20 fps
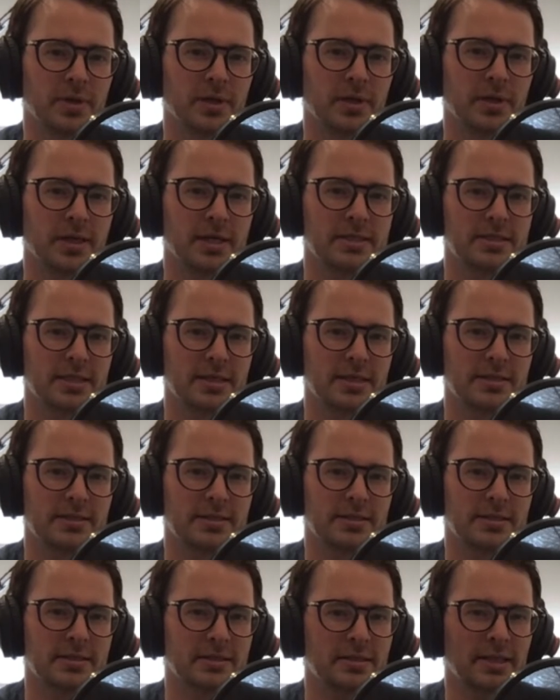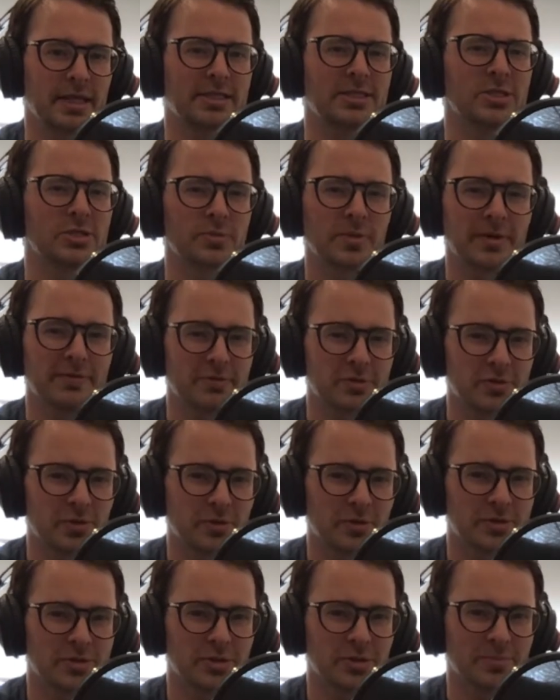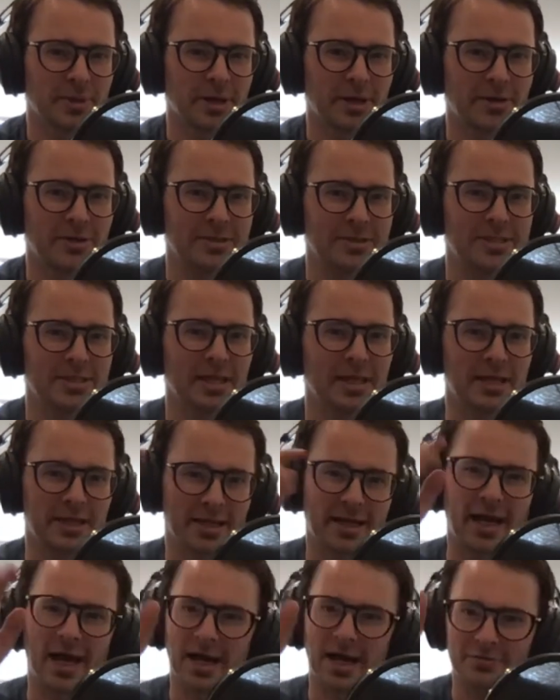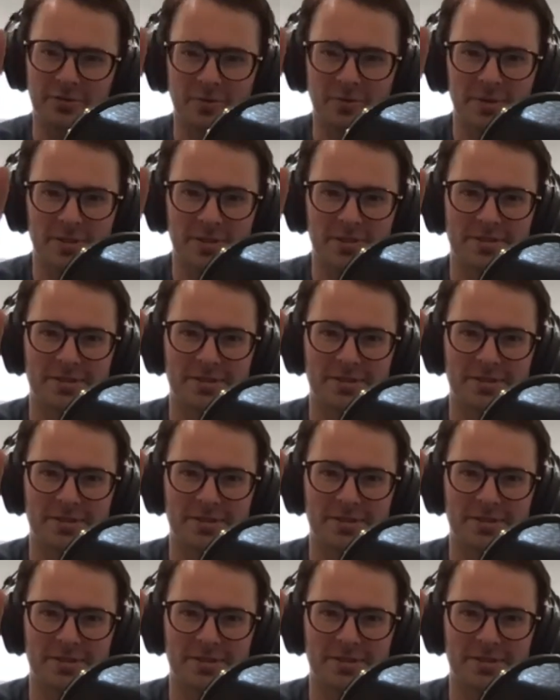Is like, did you ever talk to your parents like afterwards?